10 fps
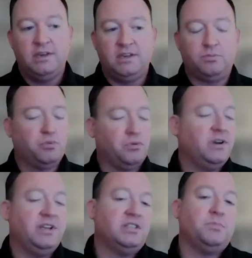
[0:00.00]
is
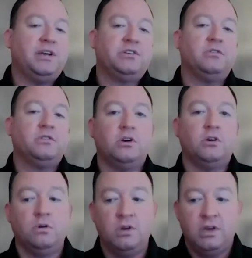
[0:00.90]
pretty special.
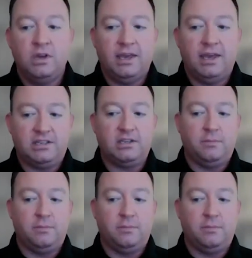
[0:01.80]
So it's an